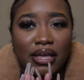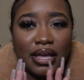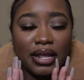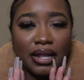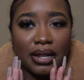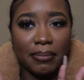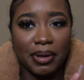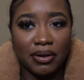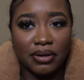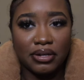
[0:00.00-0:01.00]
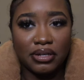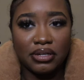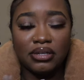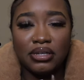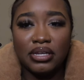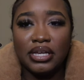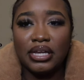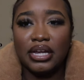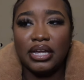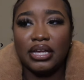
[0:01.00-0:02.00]
in America
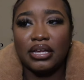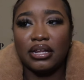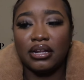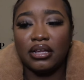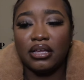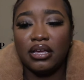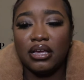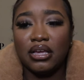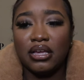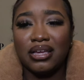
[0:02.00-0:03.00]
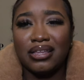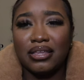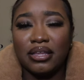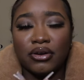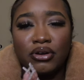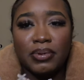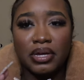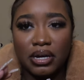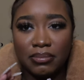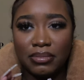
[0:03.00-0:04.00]
and they're gonna be
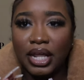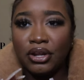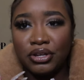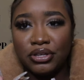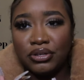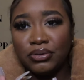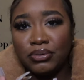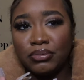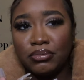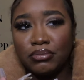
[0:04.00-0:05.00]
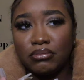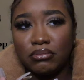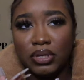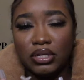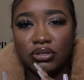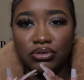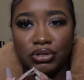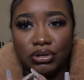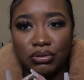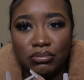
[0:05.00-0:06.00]
up later than you because you
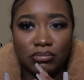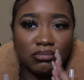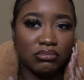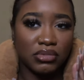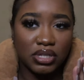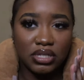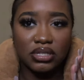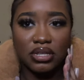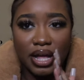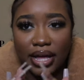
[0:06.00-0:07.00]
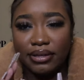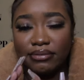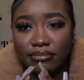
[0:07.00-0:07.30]
know it's night